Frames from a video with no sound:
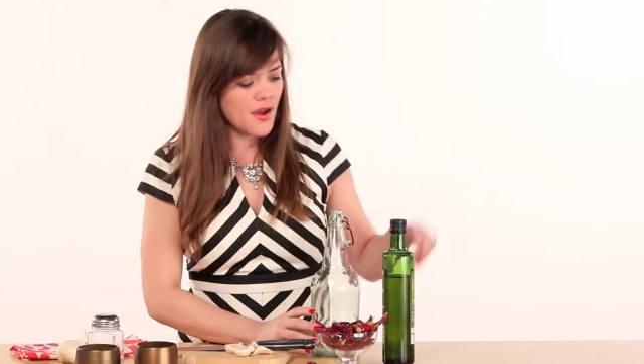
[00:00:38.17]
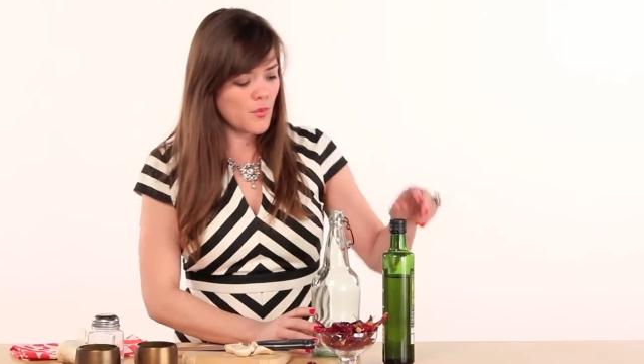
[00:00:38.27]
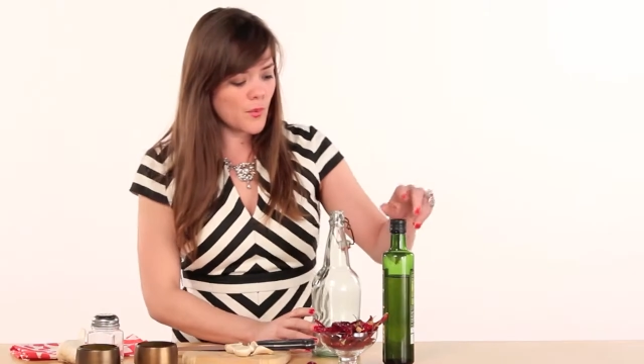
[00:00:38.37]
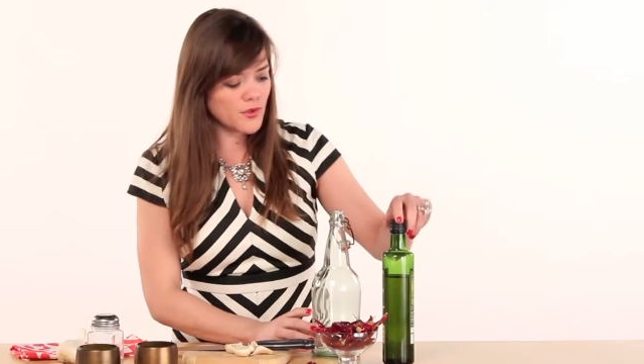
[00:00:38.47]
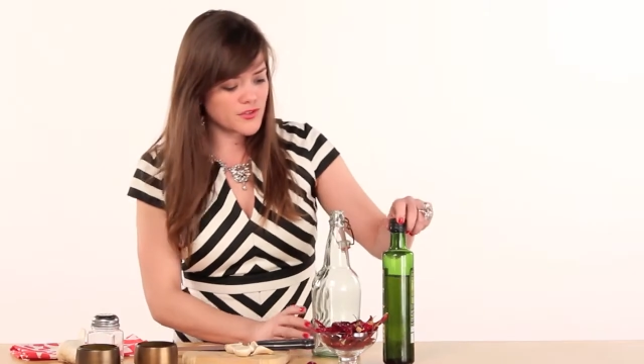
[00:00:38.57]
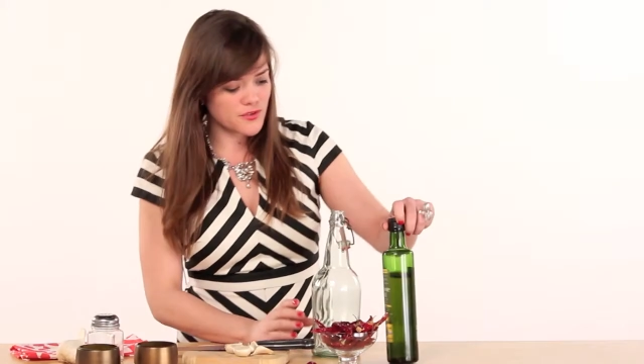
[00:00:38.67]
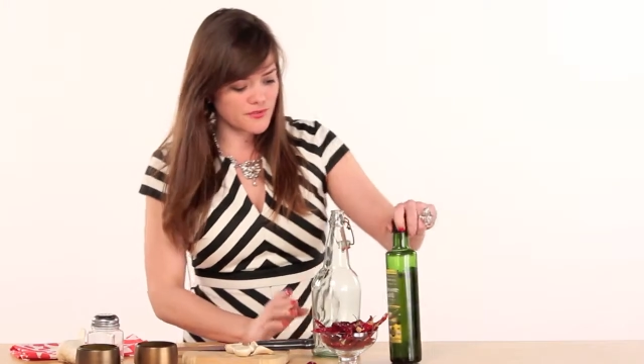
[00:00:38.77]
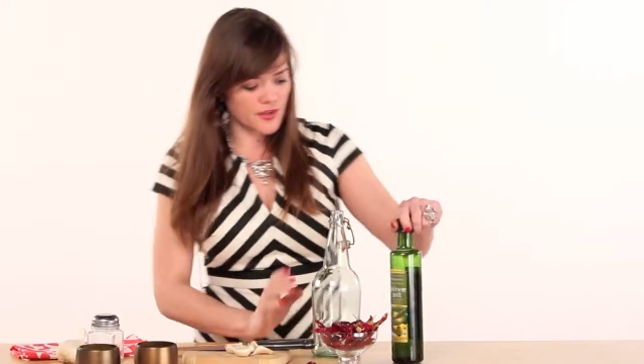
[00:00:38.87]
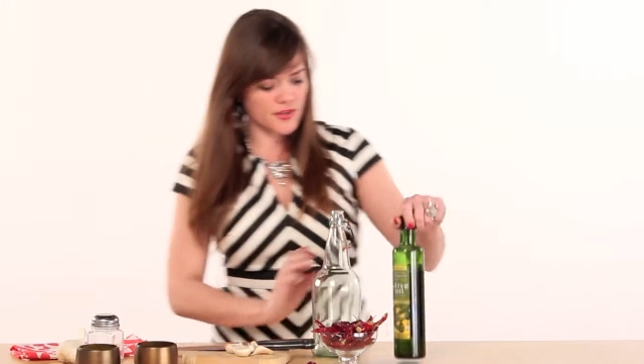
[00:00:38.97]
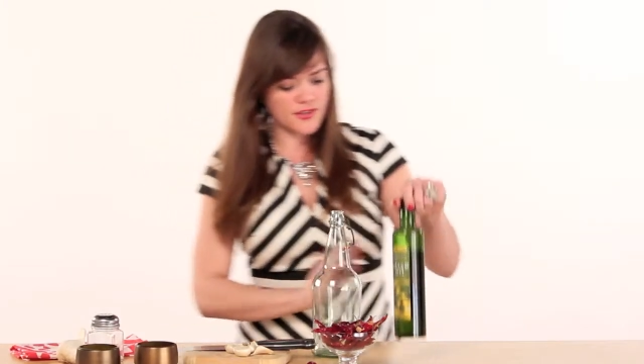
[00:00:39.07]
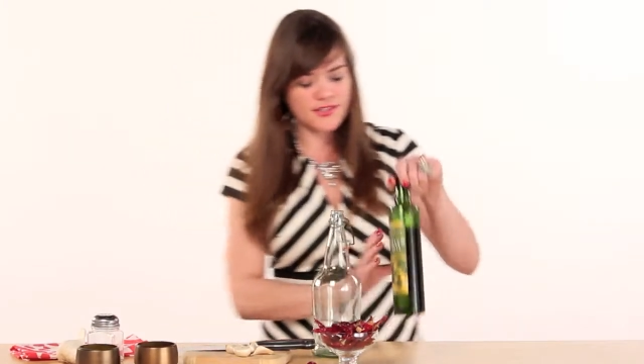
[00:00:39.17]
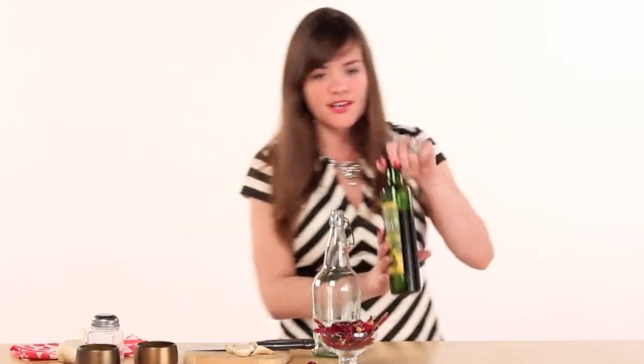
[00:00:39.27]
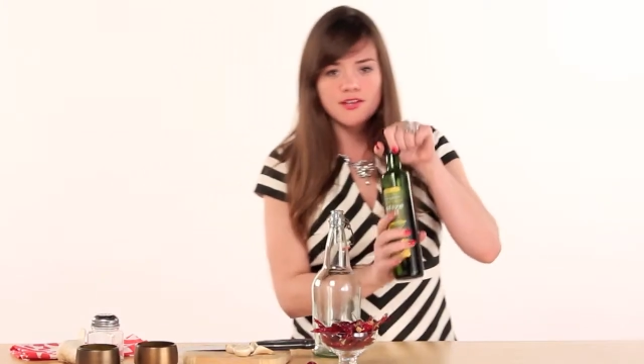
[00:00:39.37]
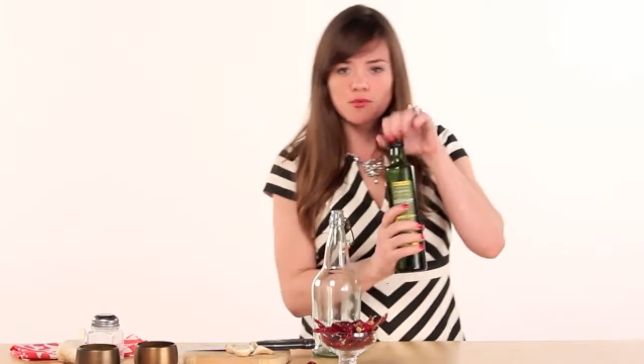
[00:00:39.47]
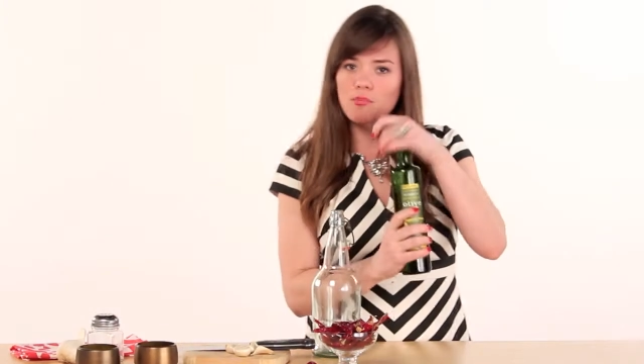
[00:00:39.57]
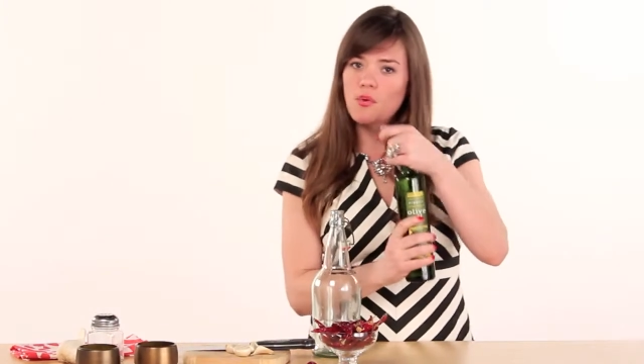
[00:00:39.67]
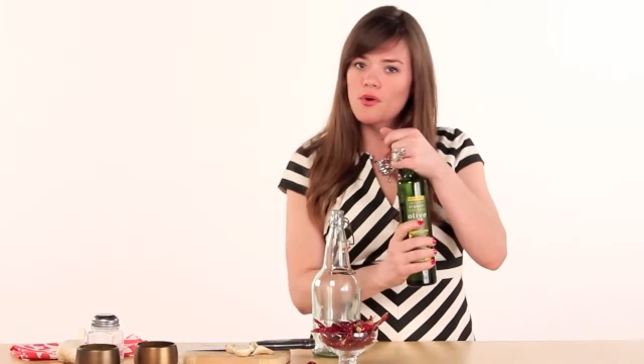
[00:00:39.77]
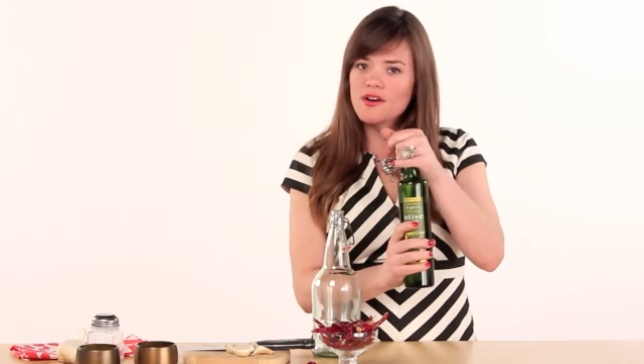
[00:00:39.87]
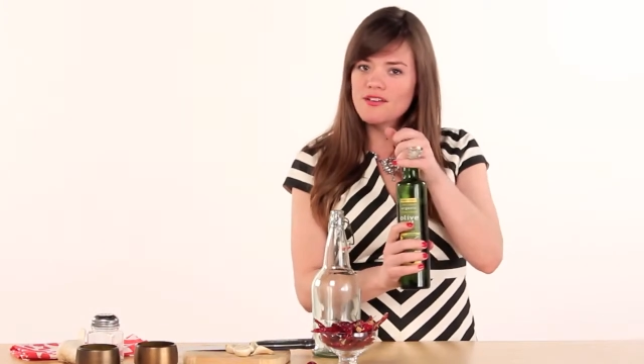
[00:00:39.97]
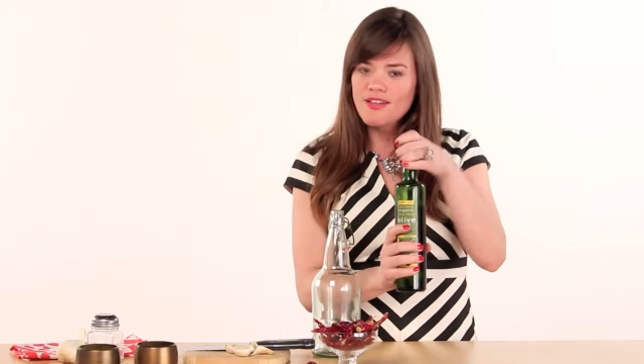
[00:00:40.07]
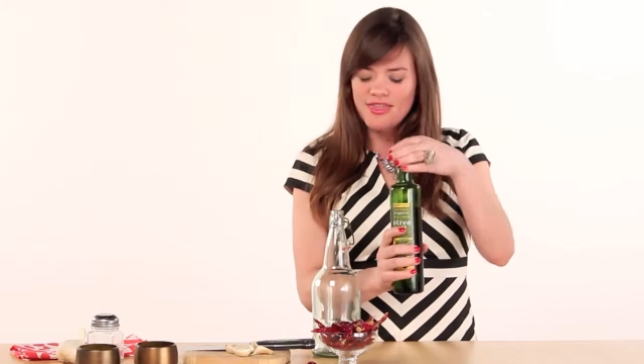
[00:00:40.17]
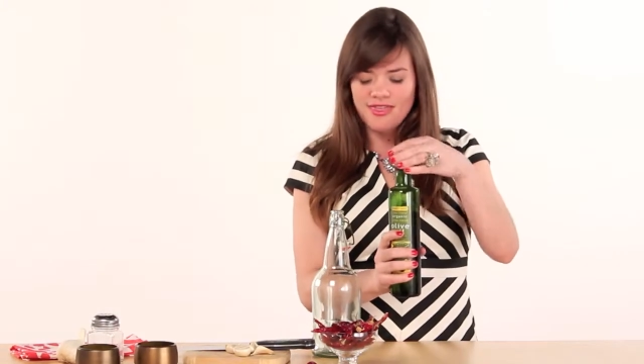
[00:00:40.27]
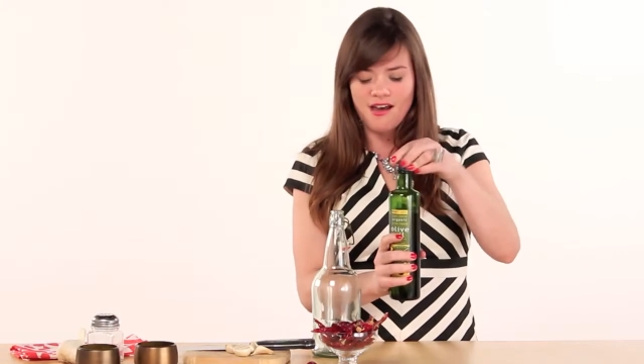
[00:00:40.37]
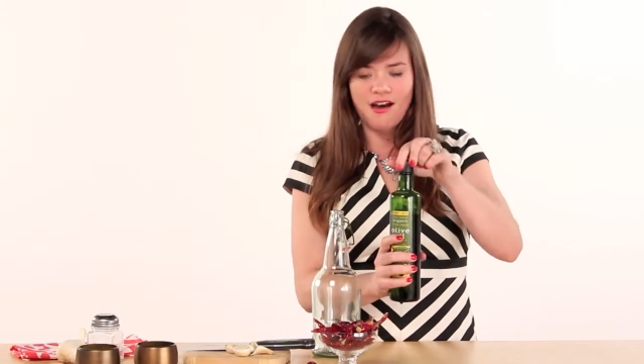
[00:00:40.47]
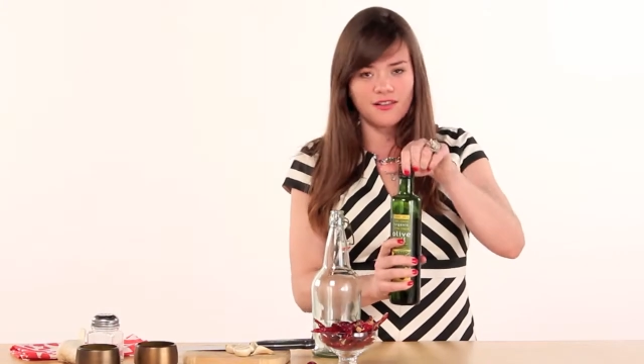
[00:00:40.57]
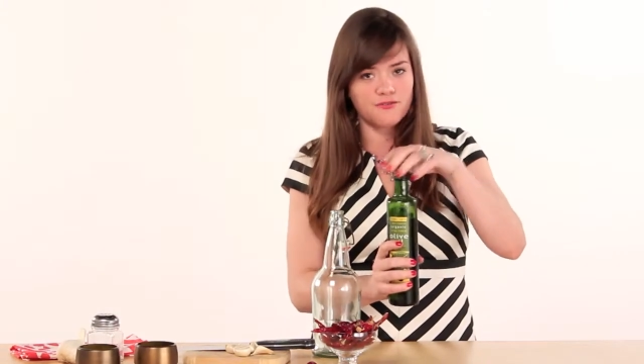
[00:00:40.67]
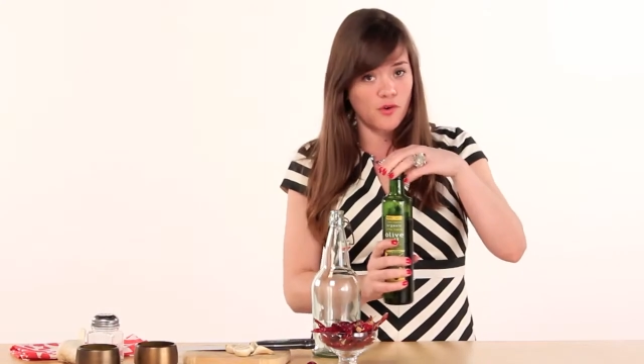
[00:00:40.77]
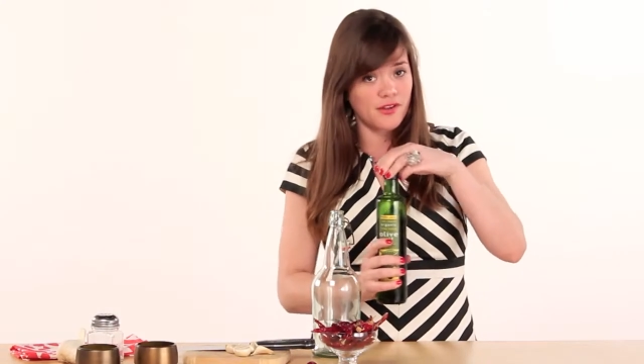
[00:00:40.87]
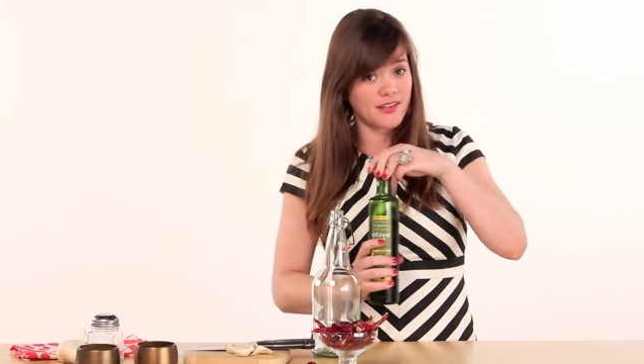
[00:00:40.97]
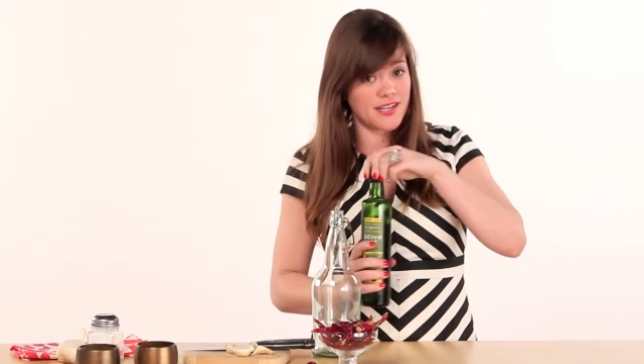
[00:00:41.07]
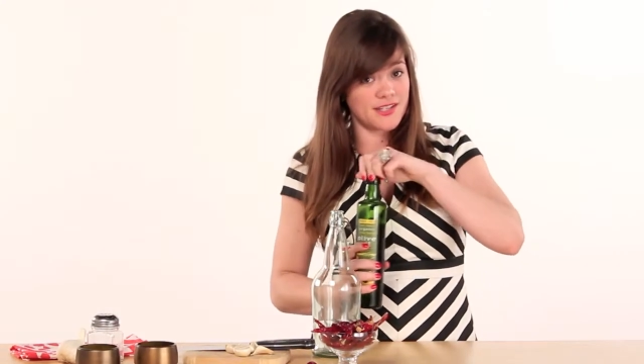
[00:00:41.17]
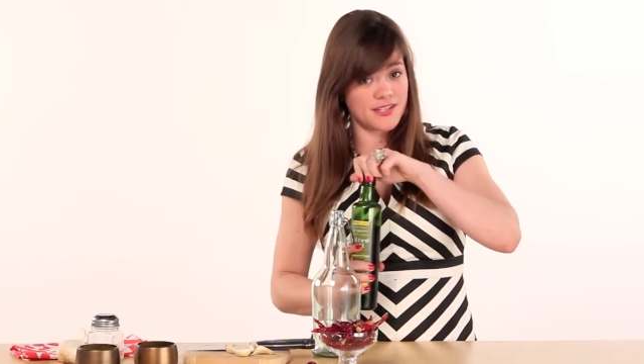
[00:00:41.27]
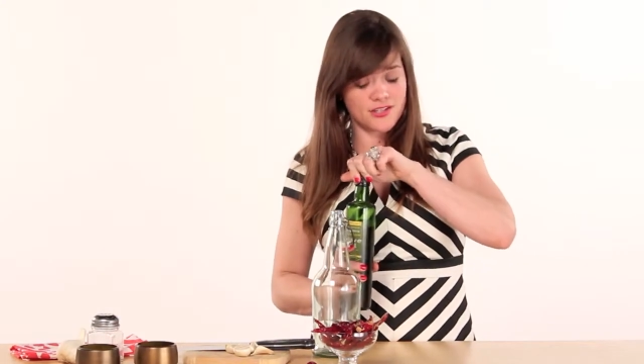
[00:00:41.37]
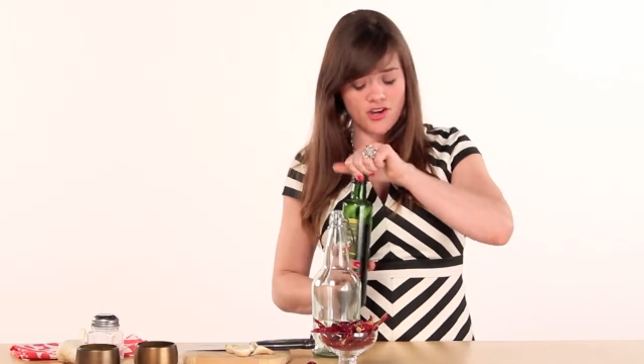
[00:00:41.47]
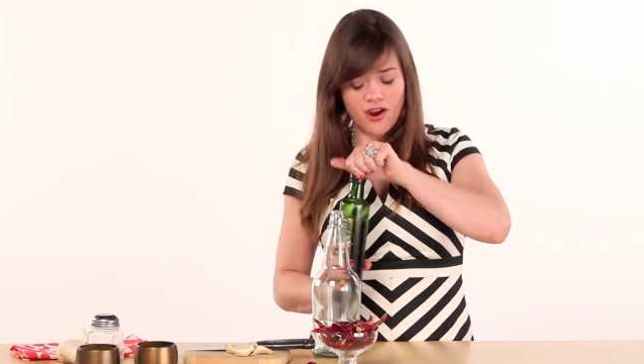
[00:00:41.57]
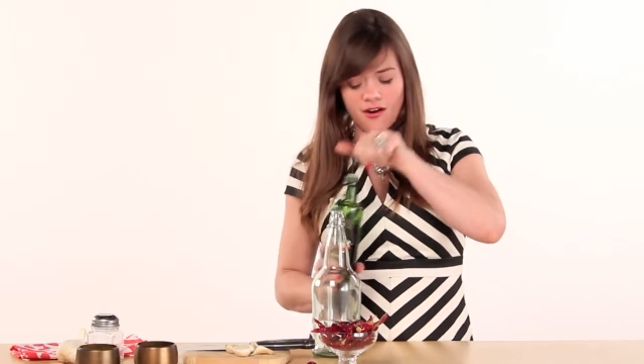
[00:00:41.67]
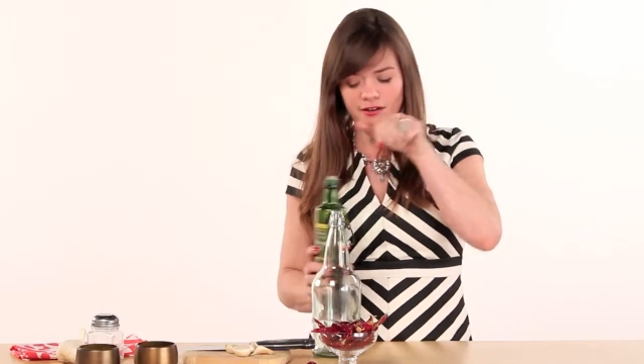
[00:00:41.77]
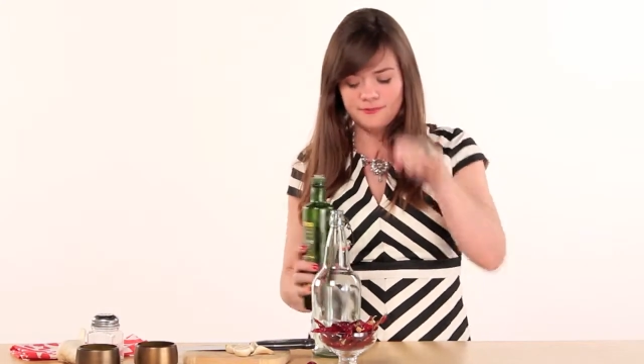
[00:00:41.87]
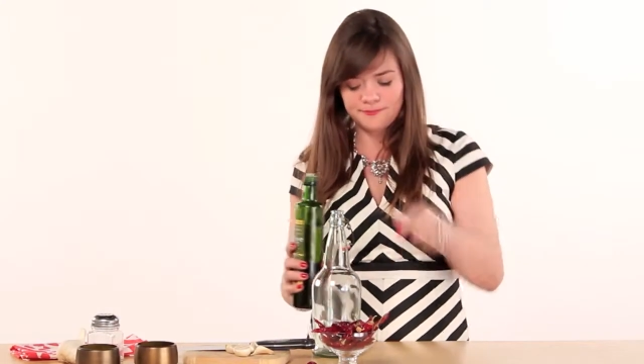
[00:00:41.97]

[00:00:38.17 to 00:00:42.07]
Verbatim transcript: What we'll do first is we'll pour the olive oil into the jar.